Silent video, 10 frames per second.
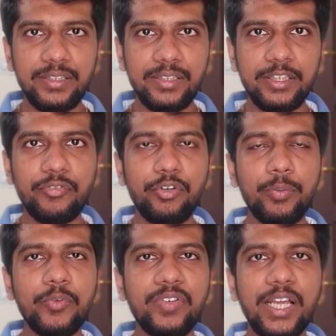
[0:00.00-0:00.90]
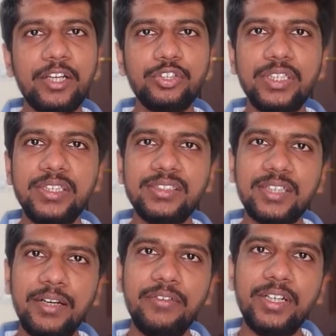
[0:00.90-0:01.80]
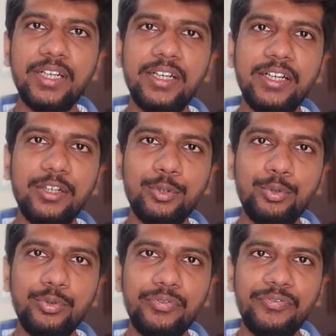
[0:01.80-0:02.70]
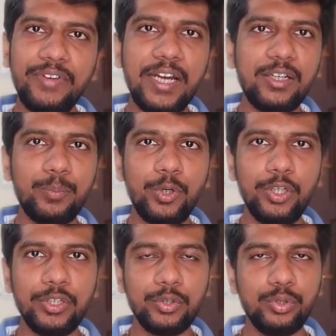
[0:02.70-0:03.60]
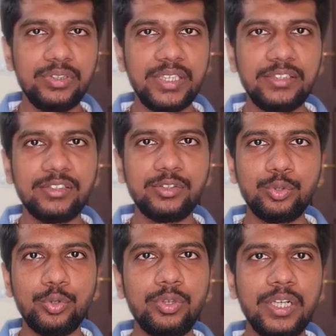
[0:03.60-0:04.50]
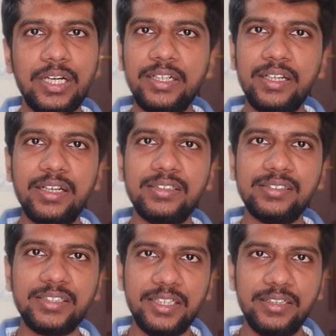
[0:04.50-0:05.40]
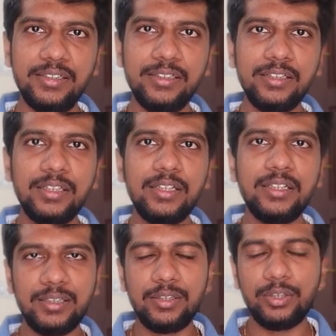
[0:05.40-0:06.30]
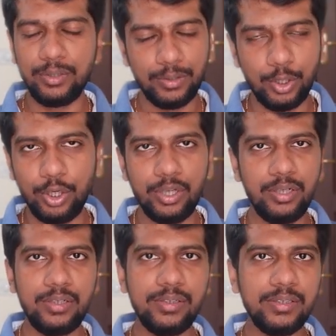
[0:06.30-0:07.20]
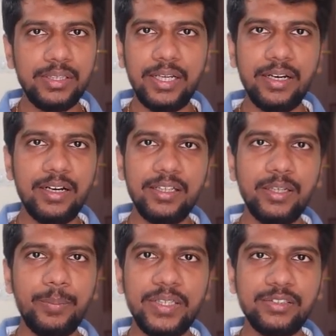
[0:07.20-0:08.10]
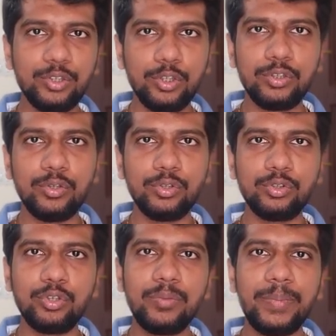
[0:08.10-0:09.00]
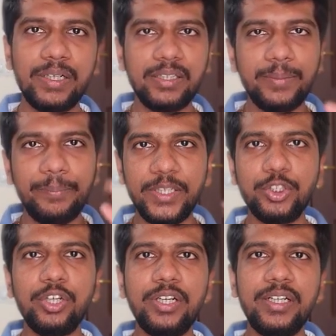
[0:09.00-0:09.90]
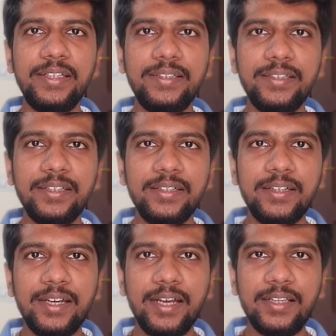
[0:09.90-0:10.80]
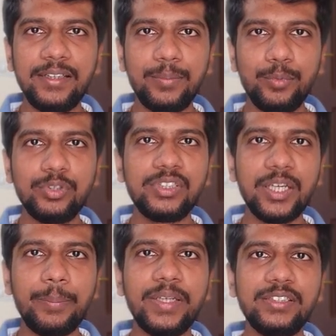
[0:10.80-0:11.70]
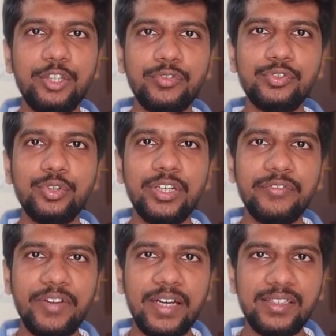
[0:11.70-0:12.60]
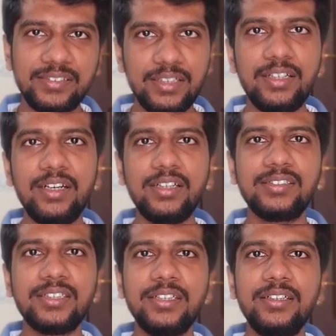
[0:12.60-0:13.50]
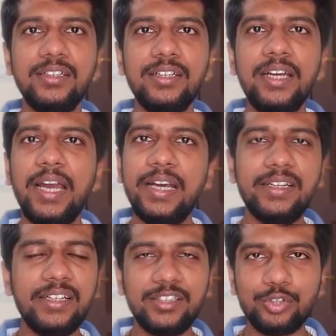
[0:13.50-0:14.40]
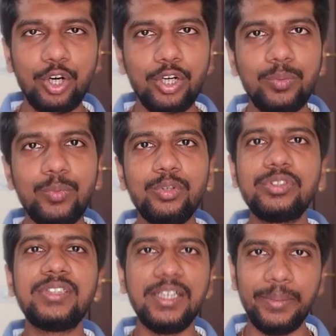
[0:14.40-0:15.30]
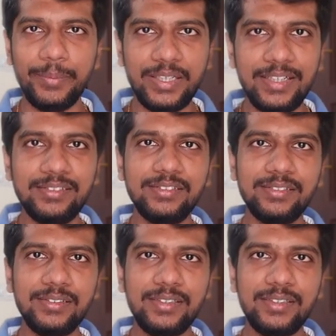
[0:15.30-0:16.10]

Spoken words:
in the form of glycogen is converted into fat molecules and stored under our skin, or there are other places also to store, but the majority and the most capacity of storing fat is under our skin, and it is almost limitless.